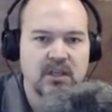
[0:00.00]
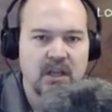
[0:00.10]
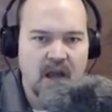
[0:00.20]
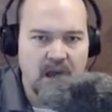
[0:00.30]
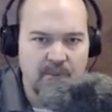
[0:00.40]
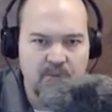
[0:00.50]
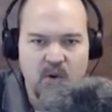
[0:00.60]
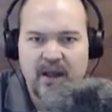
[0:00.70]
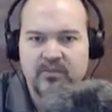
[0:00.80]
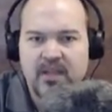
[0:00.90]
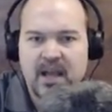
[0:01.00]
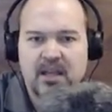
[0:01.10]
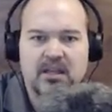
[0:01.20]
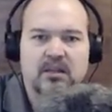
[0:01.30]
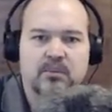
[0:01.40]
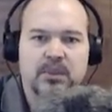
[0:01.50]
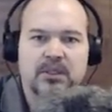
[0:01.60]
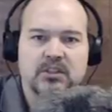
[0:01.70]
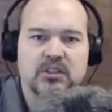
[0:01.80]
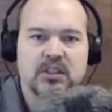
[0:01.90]
around that killer
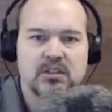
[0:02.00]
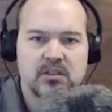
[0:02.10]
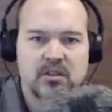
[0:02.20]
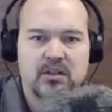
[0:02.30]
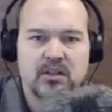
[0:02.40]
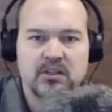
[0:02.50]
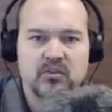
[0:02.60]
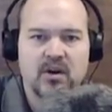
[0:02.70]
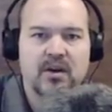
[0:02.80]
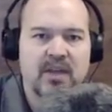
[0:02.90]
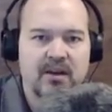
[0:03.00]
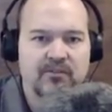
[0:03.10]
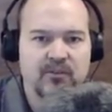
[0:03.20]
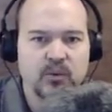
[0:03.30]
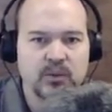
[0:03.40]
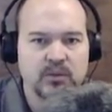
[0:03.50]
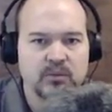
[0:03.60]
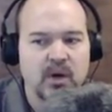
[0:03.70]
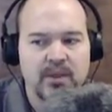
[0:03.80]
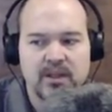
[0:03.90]
pitch so that you can drive that forward and
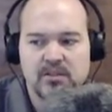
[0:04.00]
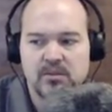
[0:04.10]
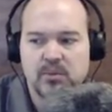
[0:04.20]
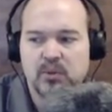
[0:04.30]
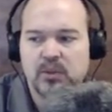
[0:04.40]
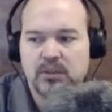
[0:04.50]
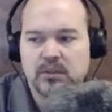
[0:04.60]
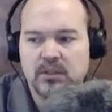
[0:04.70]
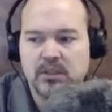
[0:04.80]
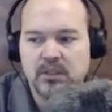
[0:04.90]
why that's important.